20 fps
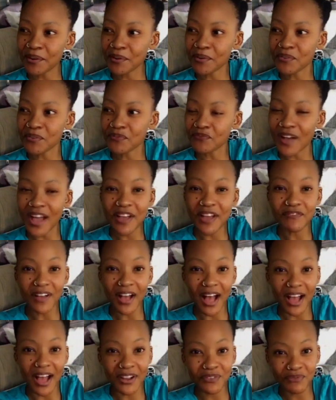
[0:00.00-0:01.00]
know,
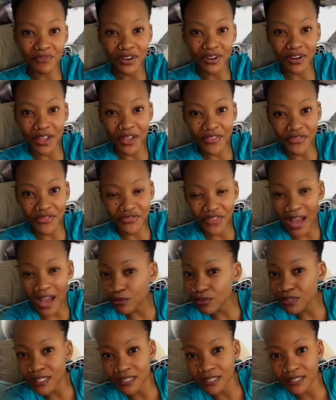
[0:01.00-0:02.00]

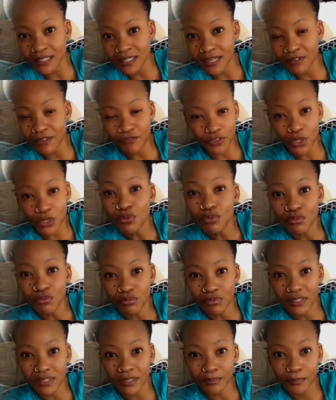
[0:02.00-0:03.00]
500,000
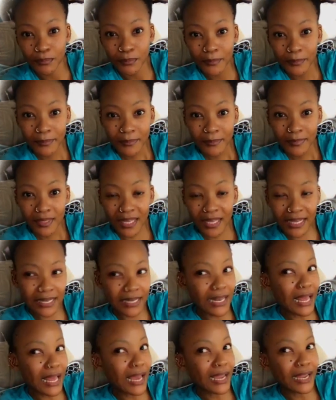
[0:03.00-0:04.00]
views in
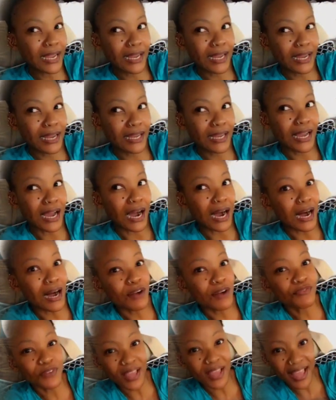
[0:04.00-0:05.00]
like
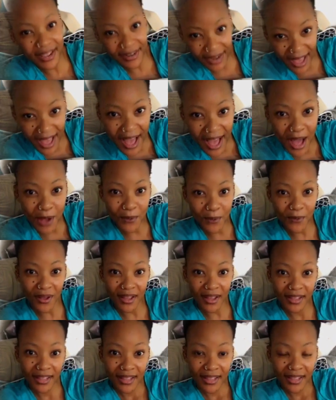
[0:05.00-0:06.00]
half an
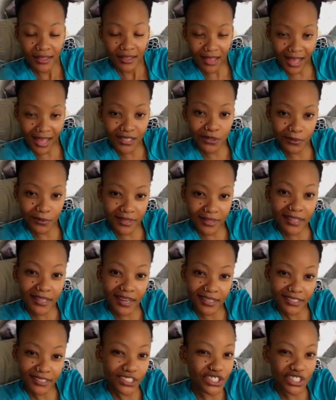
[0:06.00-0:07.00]
hour, that's when they're
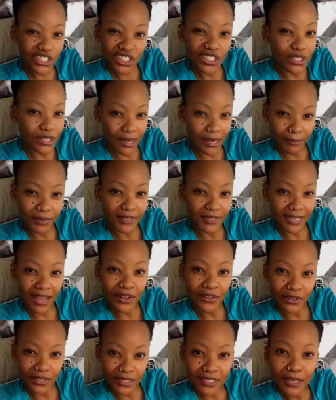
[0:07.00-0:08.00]
gonna just double
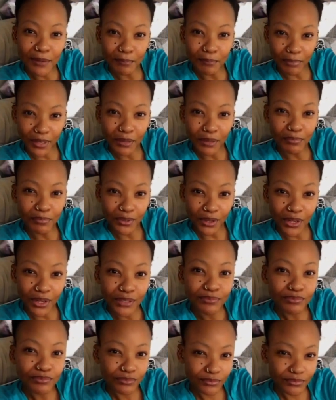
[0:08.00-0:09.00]
down on some
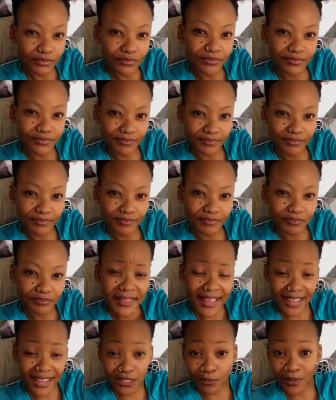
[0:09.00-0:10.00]
people.
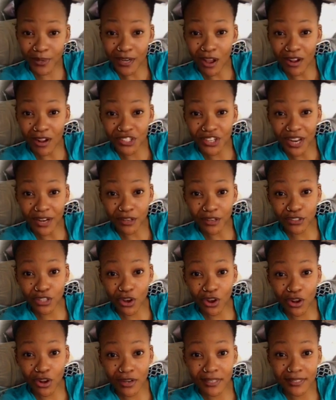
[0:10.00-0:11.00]
That's when our channels
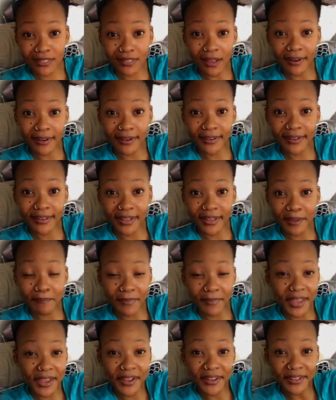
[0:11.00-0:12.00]
are gonna suddenly
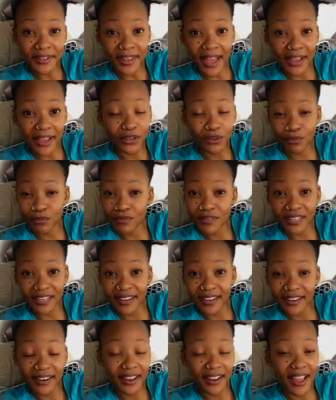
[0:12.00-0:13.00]
make like
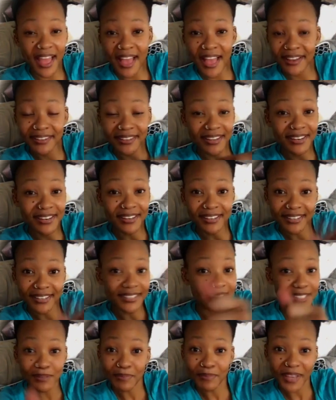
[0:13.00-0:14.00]
Houdini and
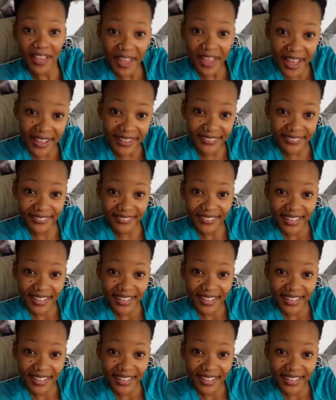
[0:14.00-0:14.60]
disappear.